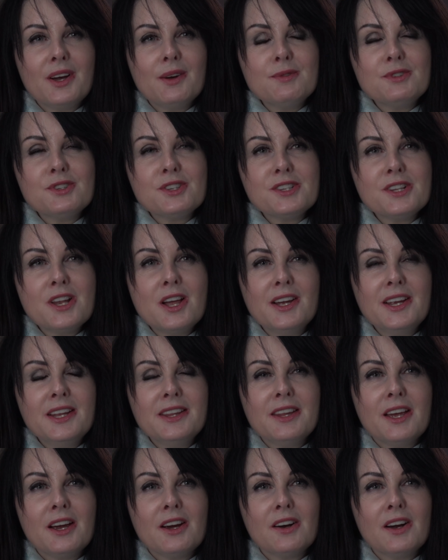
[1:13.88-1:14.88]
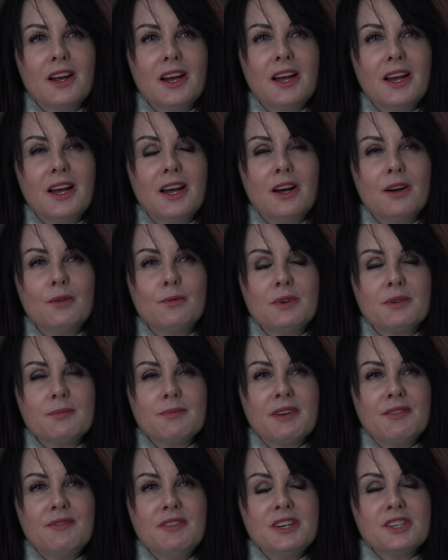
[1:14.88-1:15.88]
I was just lying there uh,
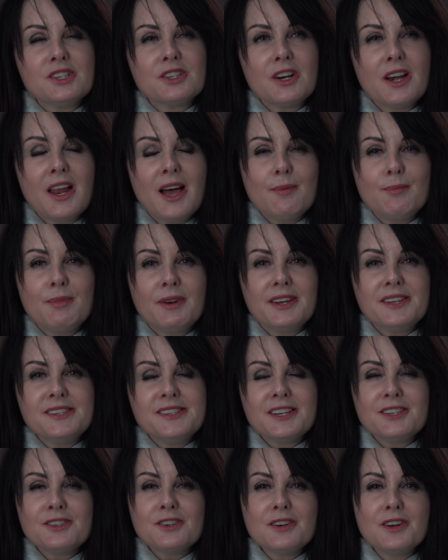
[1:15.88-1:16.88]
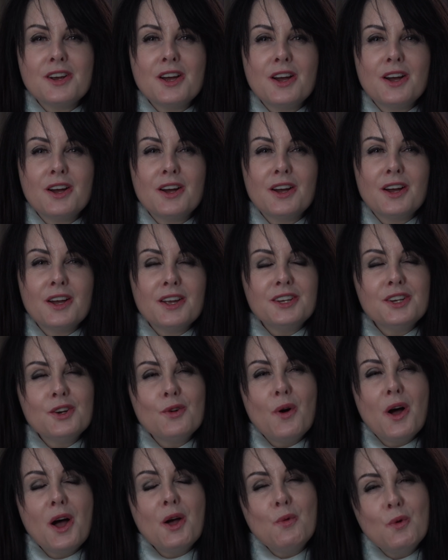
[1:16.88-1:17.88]
with my feet in her lap and I said to her, you
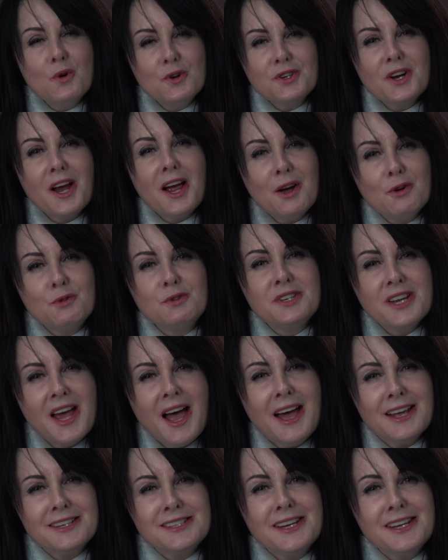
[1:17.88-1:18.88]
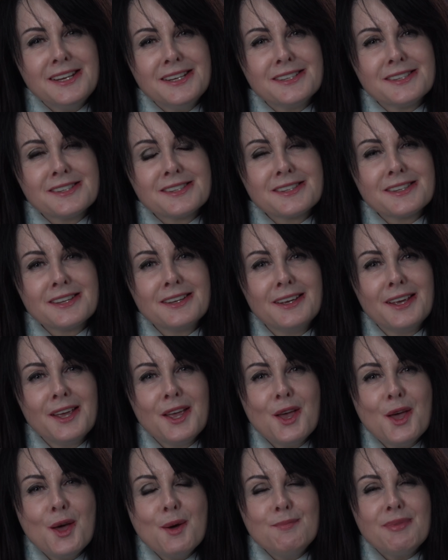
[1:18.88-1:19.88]
know, I wonder how Dad is
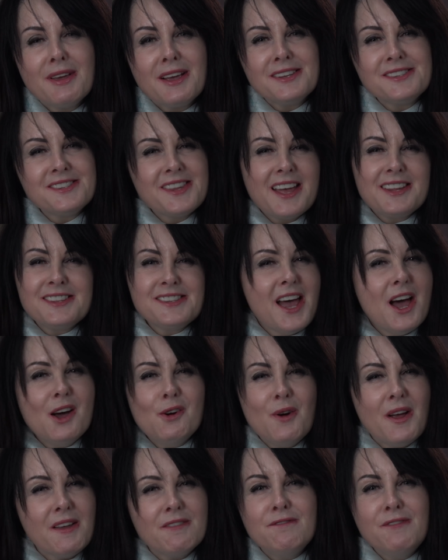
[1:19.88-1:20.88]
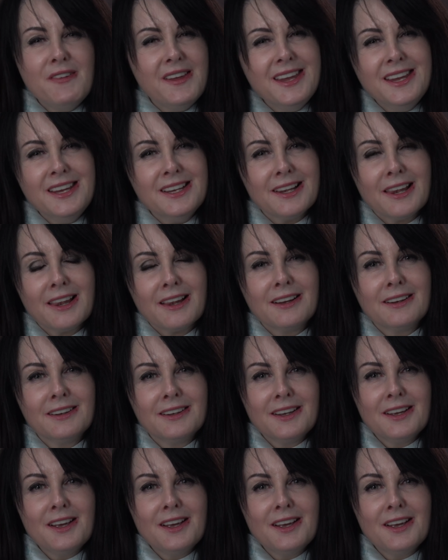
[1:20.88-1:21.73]
because that's how I feel.